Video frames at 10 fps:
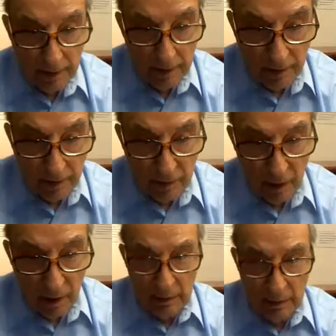as
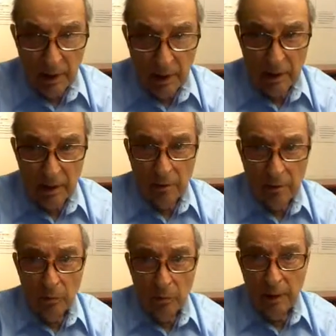general counsel to
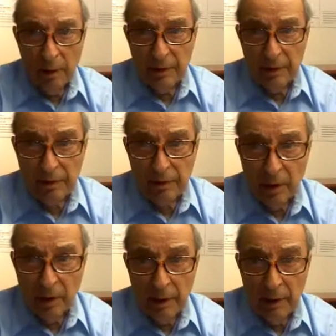the self-insurance
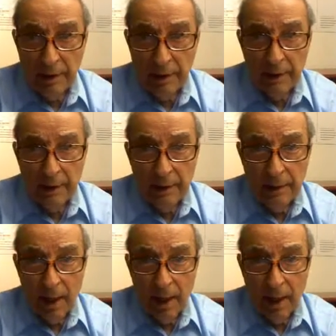industry in an
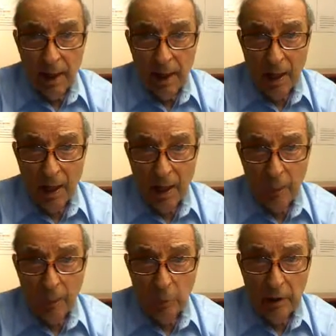earlier
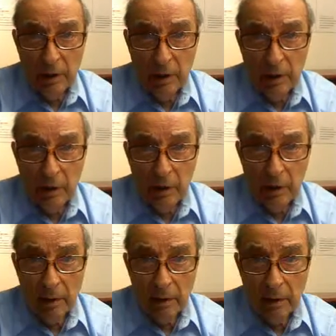
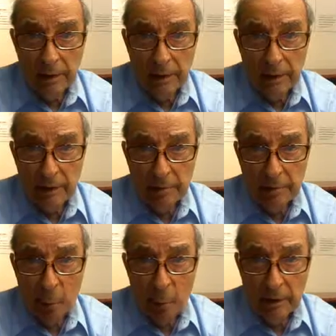incarnation
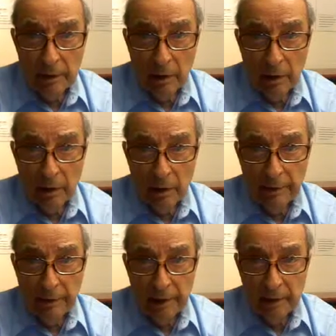and wrestled
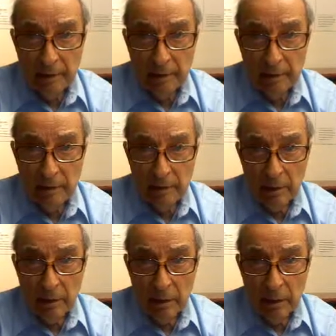with this
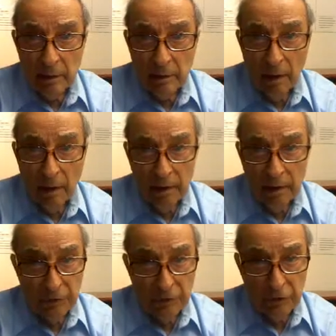problem on
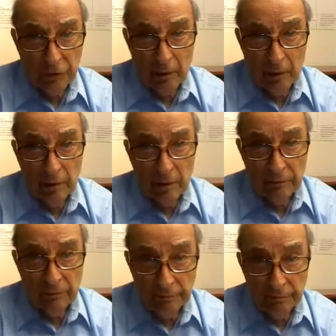a regular
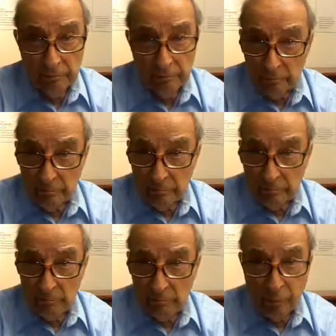basis.
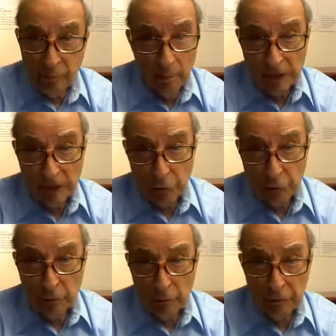The
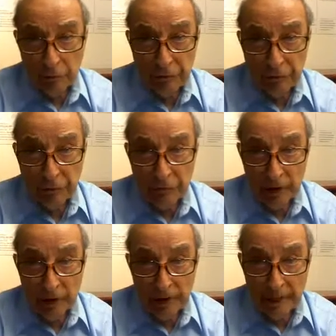reason it's
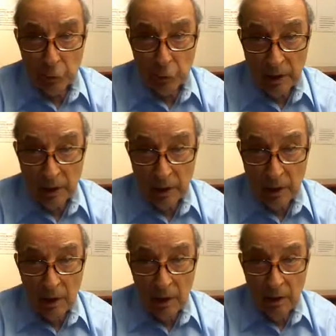important is
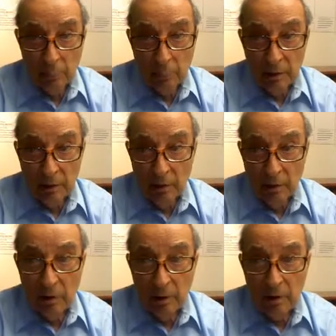because
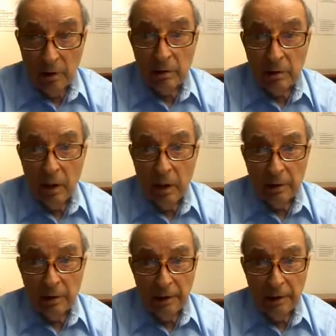there is sort of